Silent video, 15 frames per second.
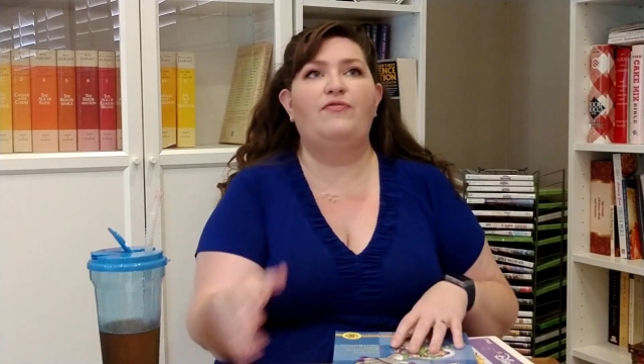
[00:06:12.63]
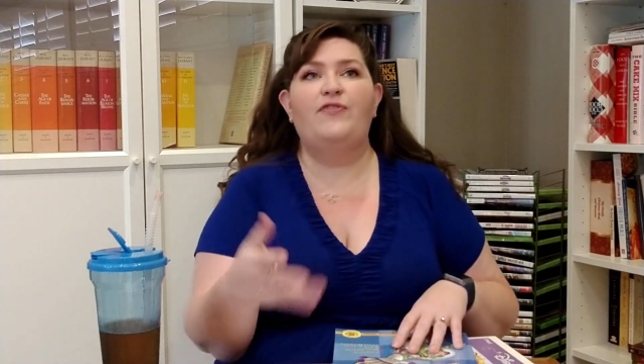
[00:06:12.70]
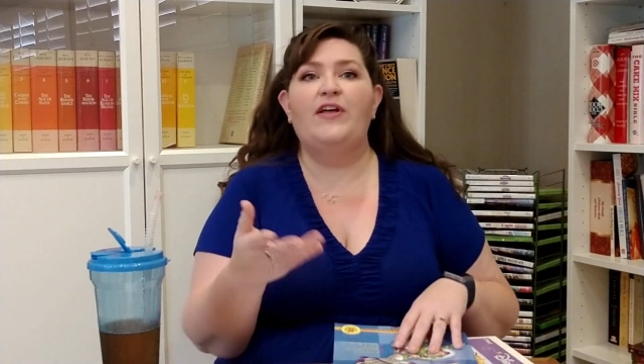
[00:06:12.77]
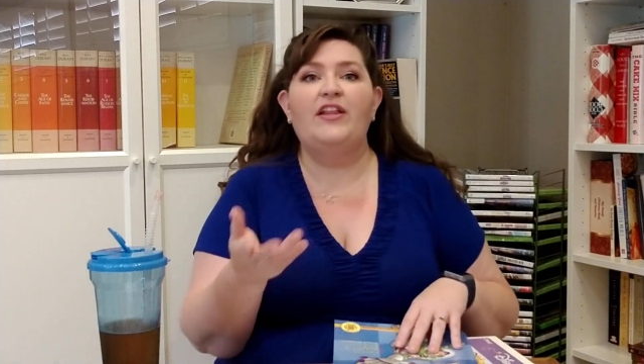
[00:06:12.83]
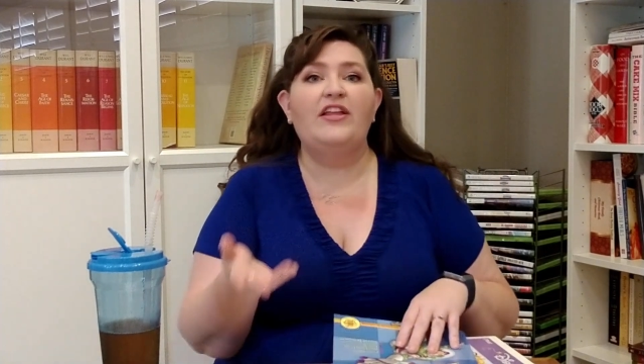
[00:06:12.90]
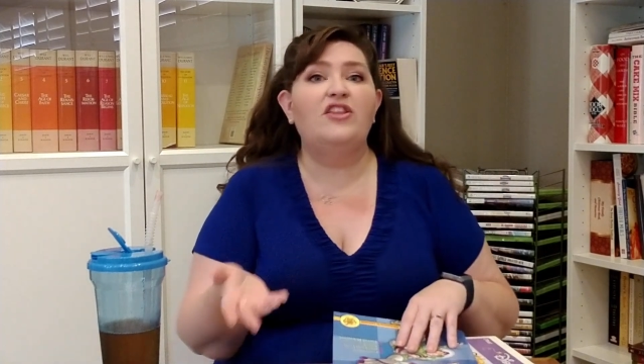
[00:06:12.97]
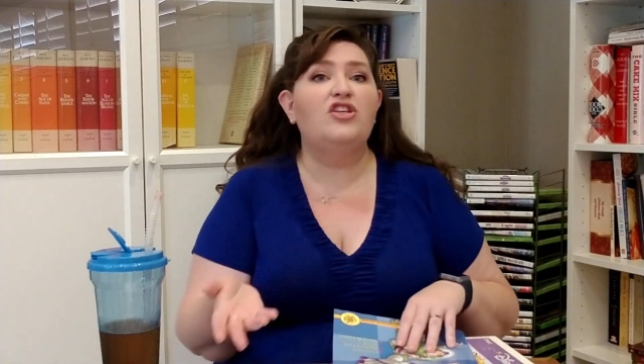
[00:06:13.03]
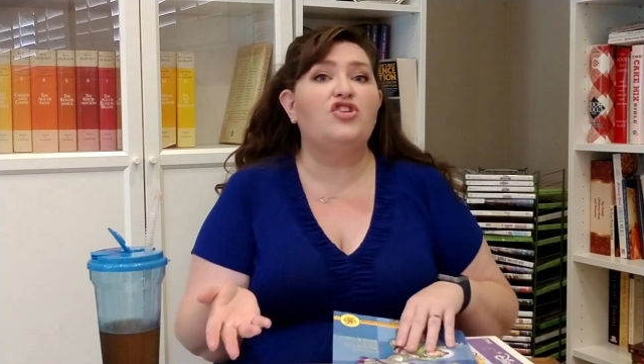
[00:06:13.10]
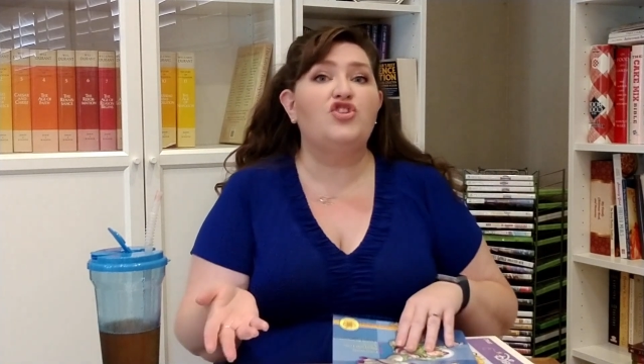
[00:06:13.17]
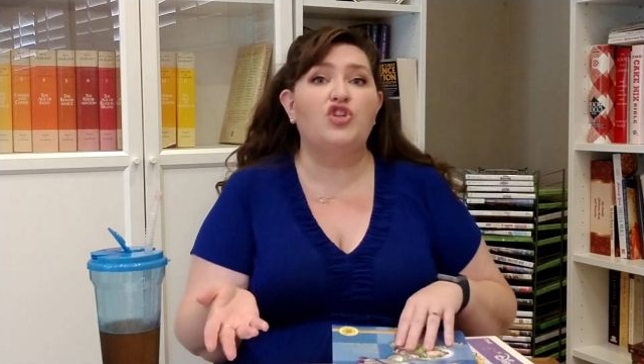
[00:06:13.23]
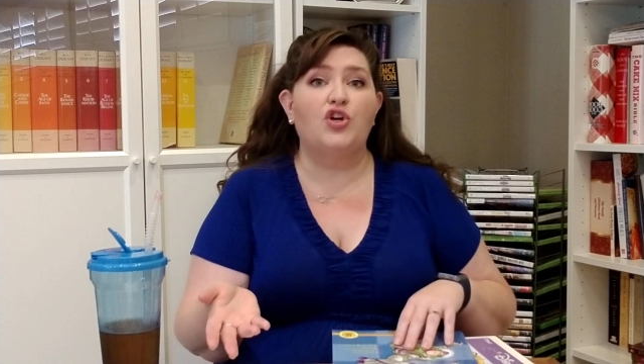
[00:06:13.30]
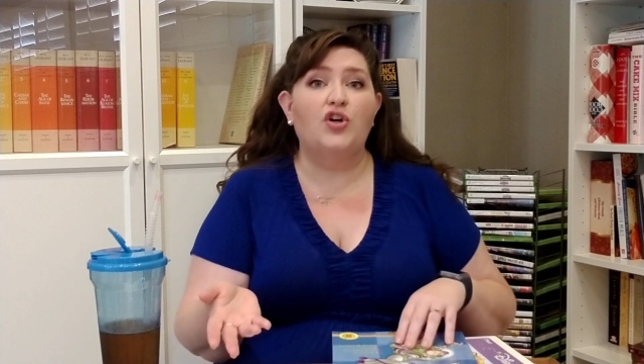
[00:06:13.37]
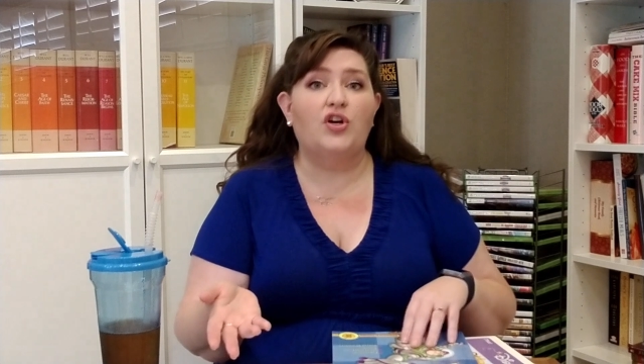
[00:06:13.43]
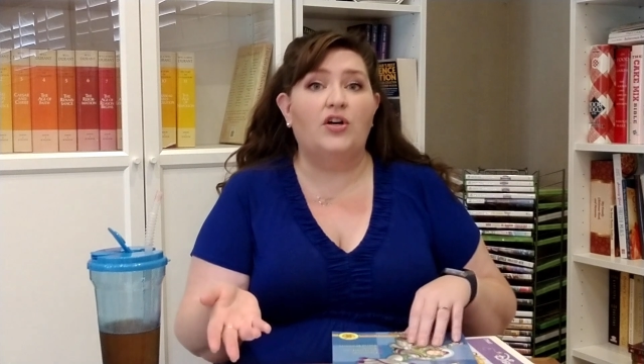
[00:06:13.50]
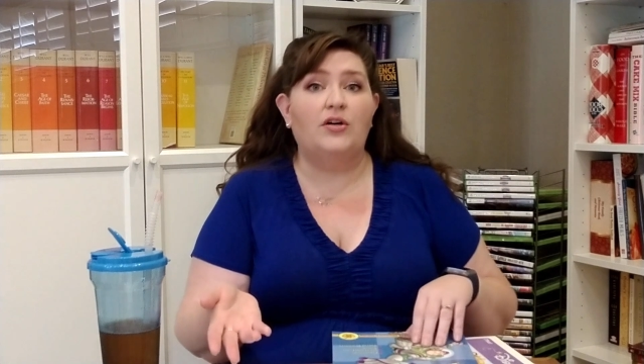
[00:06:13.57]
fill in the
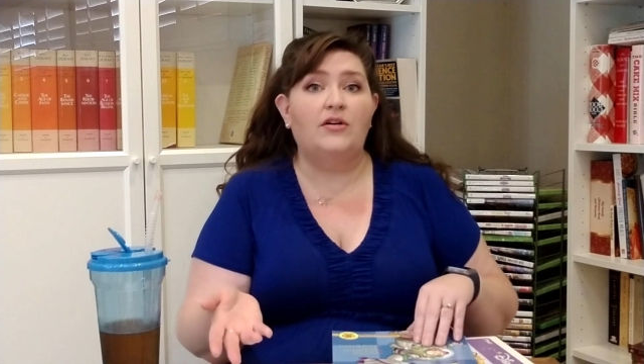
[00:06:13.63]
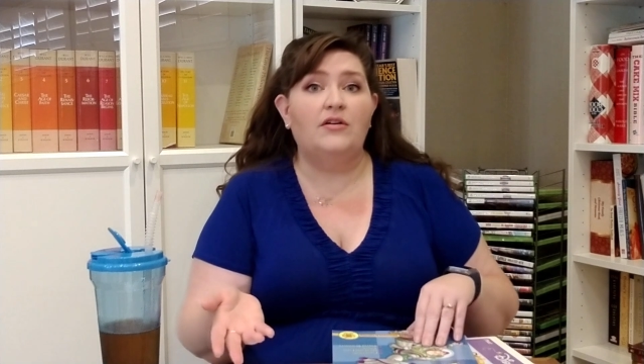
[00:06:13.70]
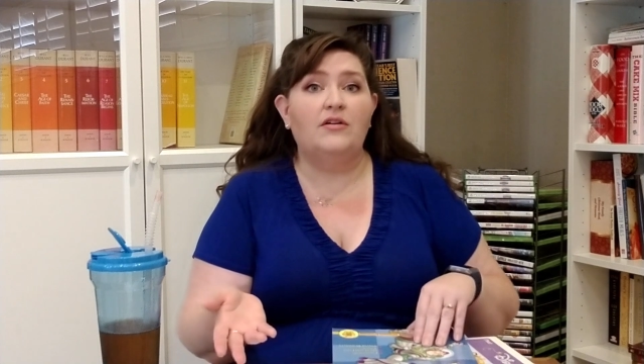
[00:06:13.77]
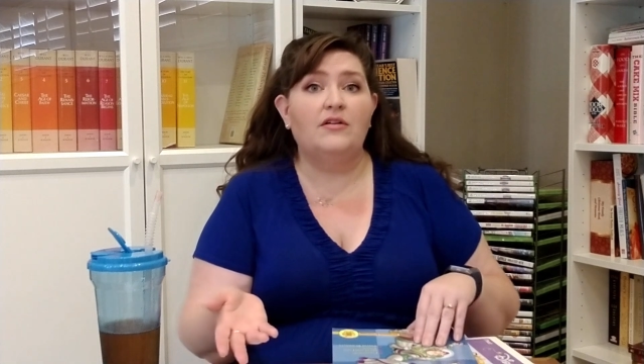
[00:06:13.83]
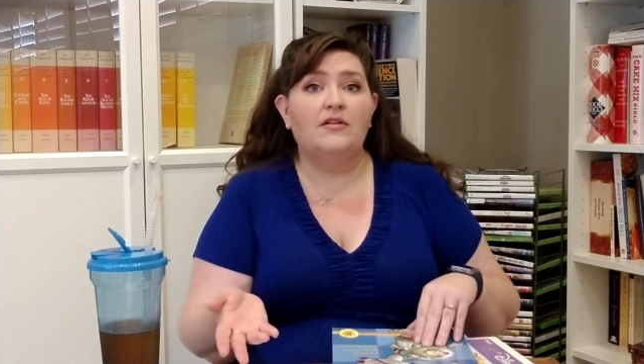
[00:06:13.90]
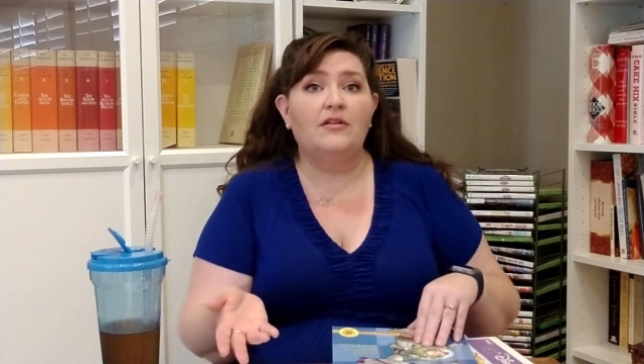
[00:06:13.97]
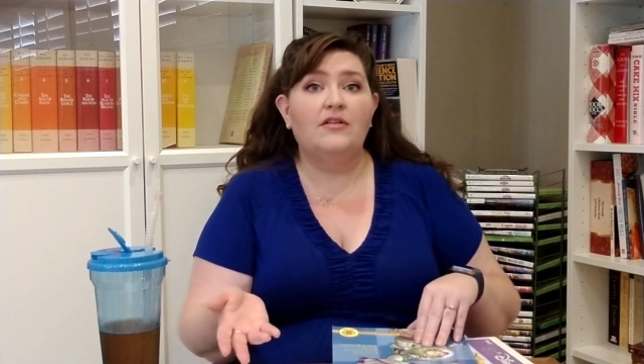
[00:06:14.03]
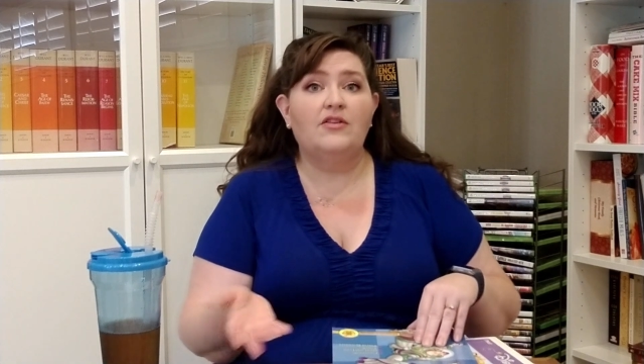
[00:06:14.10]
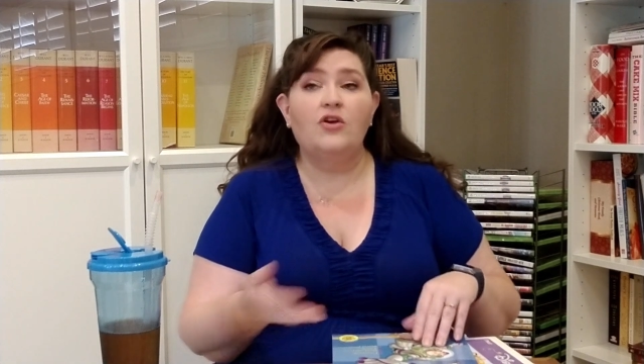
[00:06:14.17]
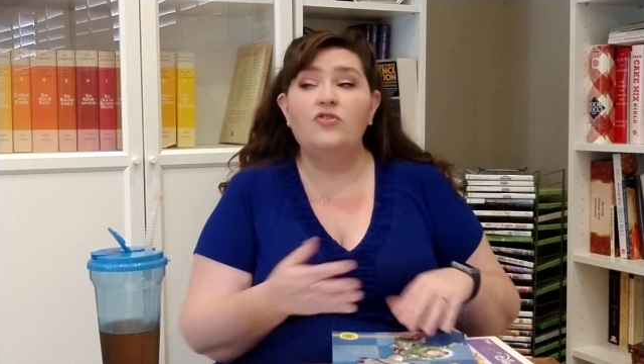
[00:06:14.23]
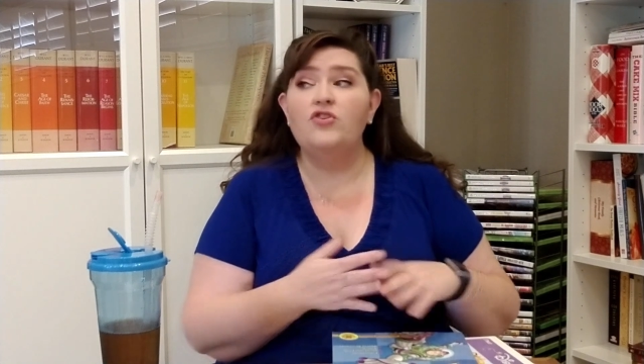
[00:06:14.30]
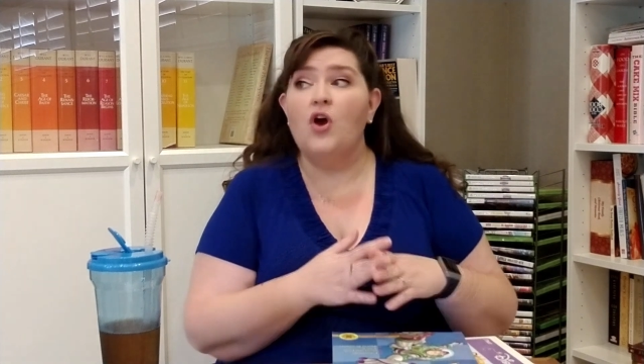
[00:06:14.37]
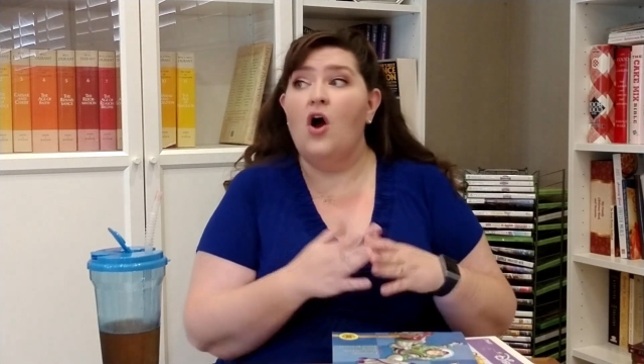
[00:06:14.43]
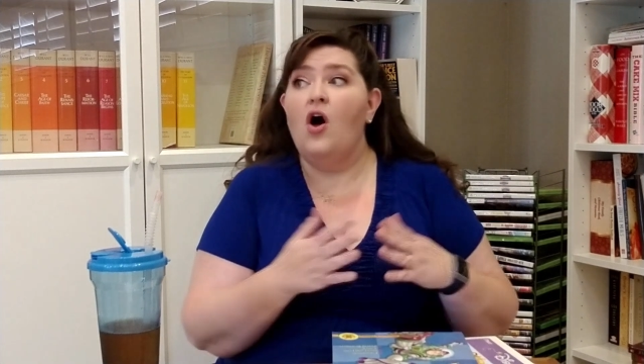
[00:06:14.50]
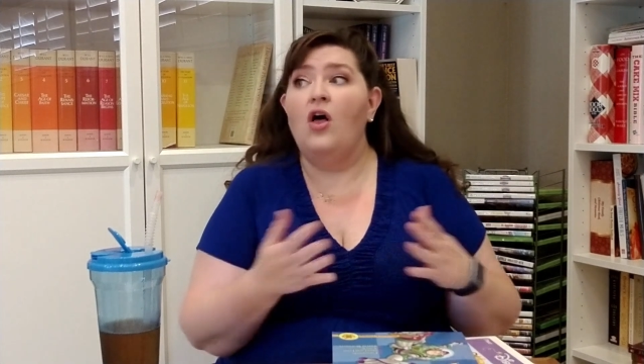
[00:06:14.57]
circle. Those are